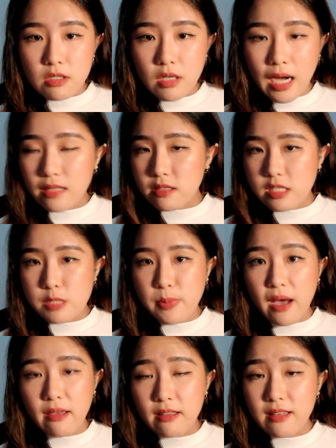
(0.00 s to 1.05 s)

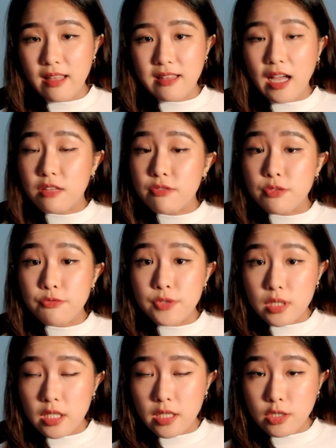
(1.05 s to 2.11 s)
uninspired and unfulfilled
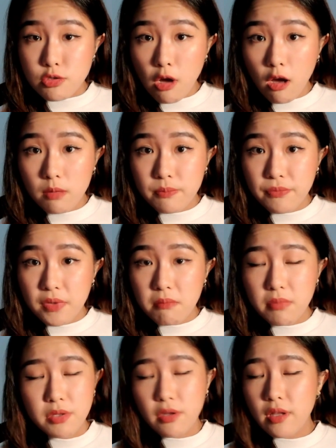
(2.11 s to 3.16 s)
in their job,
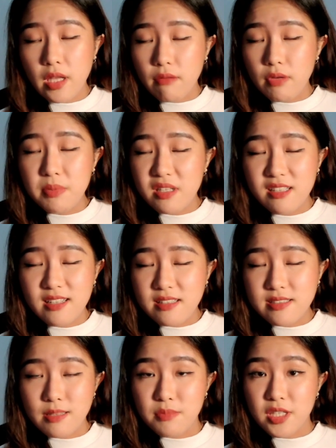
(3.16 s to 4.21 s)
but not everybody does
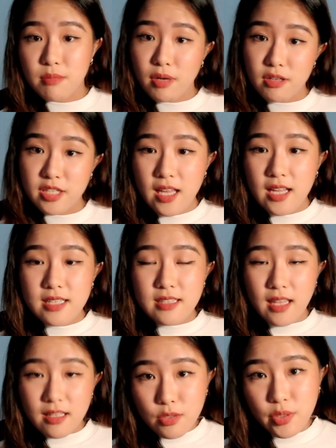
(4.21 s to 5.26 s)
something about it.
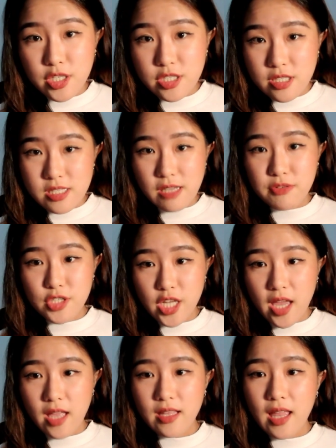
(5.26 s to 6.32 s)
Take the questions I've
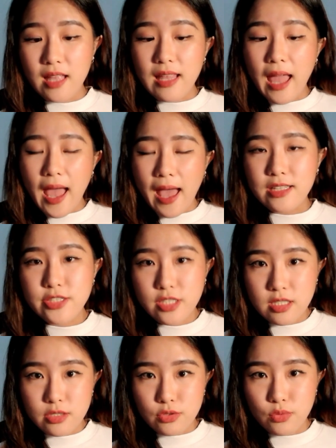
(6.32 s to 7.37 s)
shared and
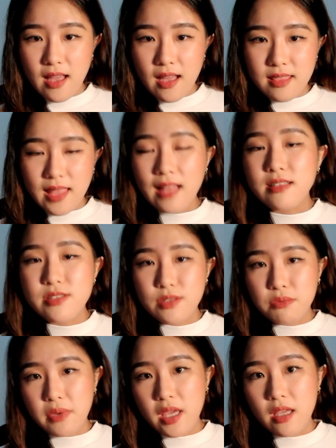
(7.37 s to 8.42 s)
actually do it. That is the
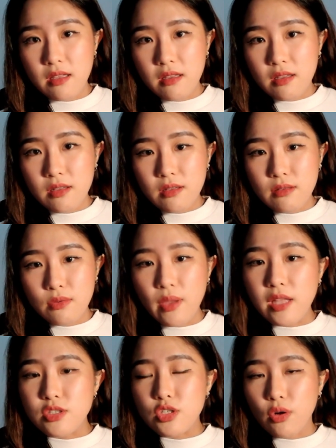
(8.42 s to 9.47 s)
way to
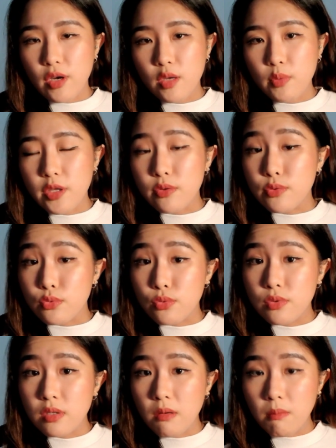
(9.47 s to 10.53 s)
enjoy what you do
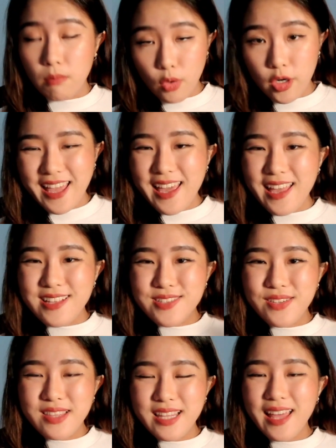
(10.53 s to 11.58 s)
more. And
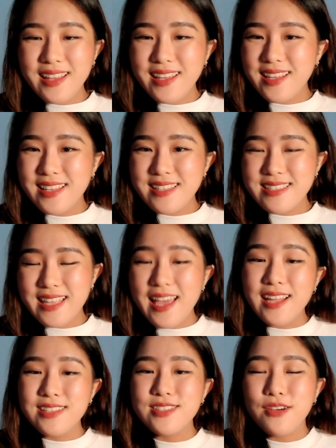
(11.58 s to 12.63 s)
so that is the
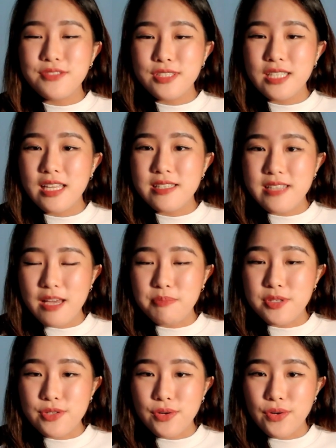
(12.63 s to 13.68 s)
end of today's
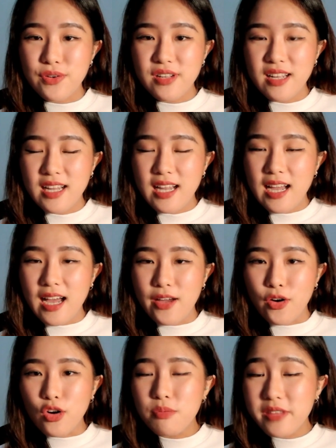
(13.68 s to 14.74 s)
episode. I
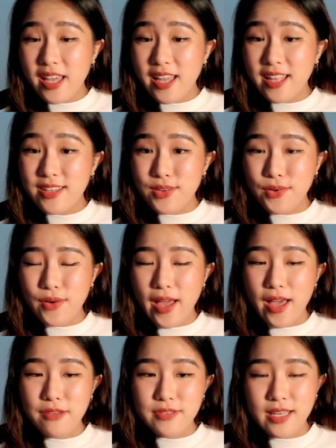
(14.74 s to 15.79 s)
hope that you
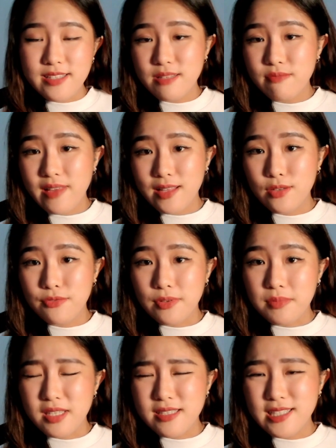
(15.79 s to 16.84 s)
have gained some value from
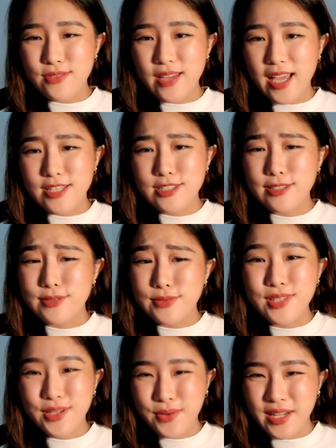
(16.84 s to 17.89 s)
this and you actually do
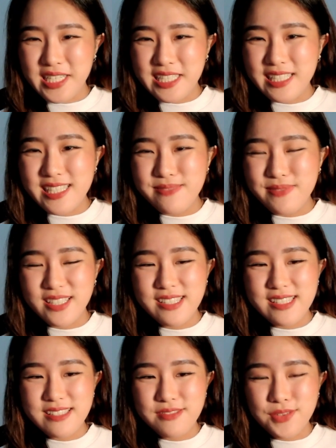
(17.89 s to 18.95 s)
the questions,
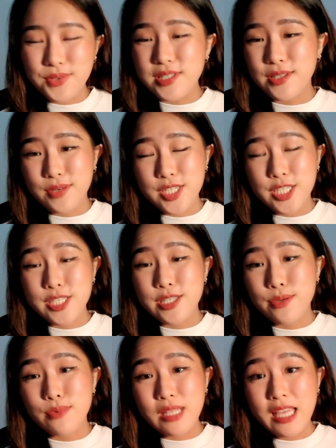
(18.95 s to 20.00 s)
because those are the questions
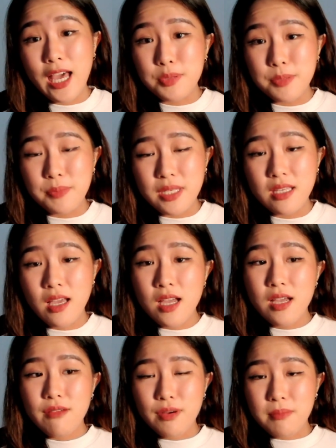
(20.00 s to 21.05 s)
that really helped me
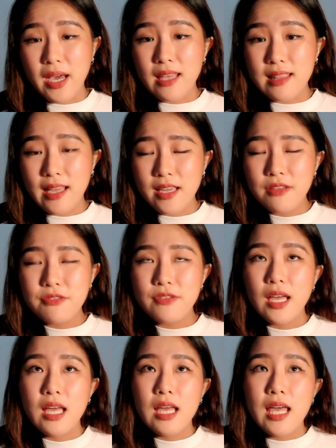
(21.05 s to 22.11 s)
for my life
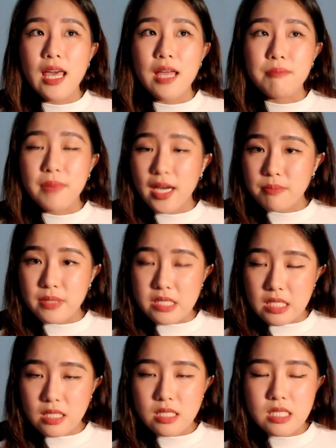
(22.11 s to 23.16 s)
and my
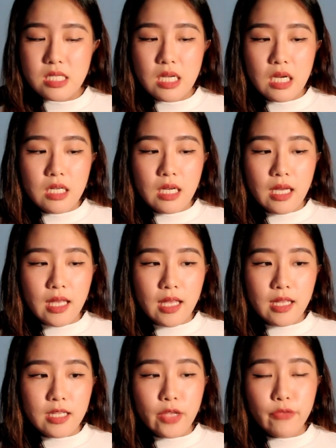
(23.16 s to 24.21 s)
business.
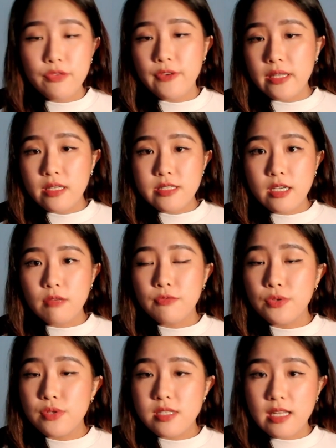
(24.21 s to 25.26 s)
And if you find this
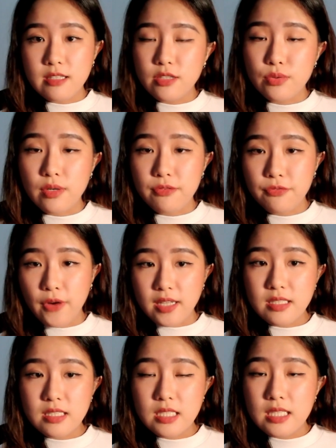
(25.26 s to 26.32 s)
helpful, send it to a
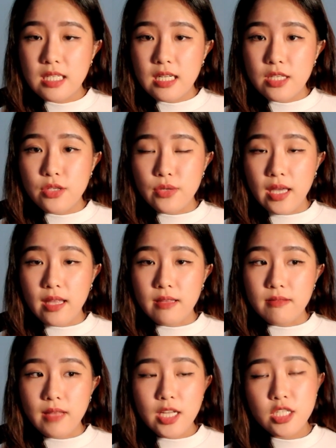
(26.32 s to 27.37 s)
friend. You
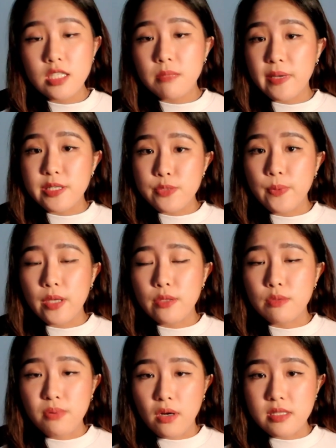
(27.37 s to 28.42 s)
can, actually the best way to
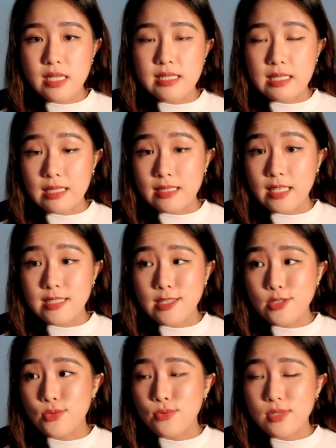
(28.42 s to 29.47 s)
process learnings
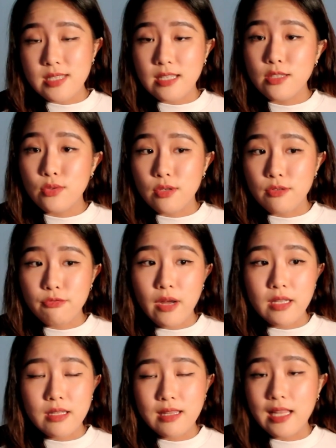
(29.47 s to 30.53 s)
is to send it to a
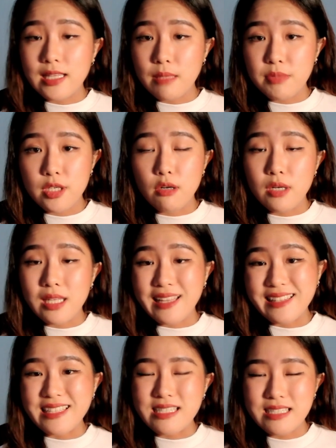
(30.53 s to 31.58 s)
friend, let them hear it
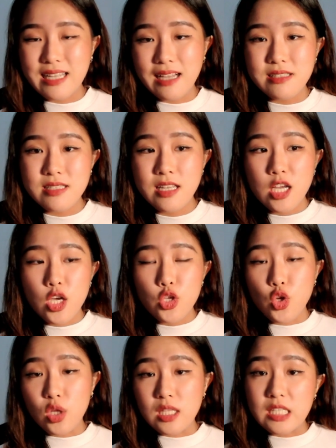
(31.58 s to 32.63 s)
and discuss
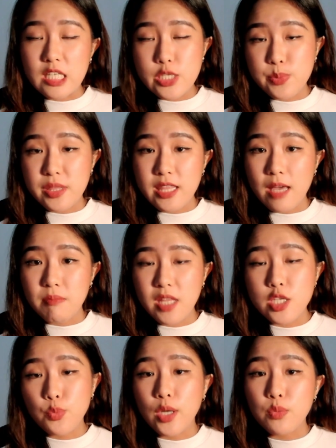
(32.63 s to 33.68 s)
your learnings with them.
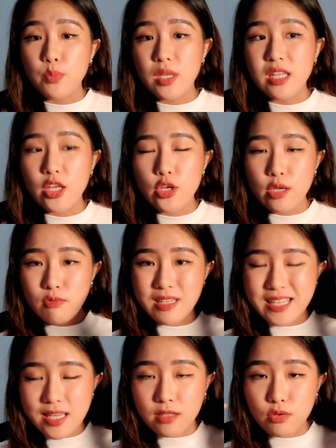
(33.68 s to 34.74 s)
That's one way that you can
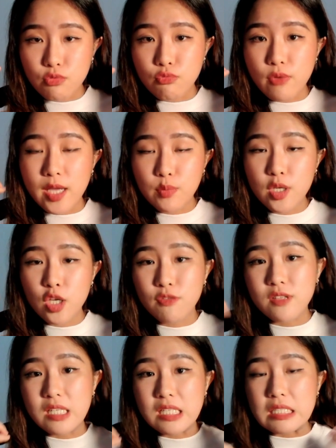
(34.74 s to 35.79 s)
really ingrain what you have
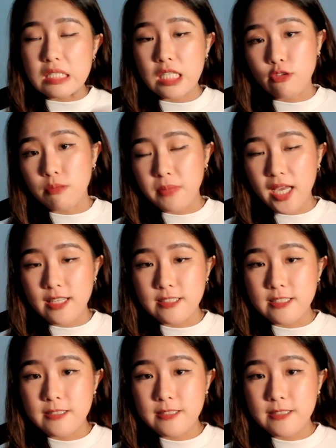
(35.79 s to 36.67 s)
learned in your mind.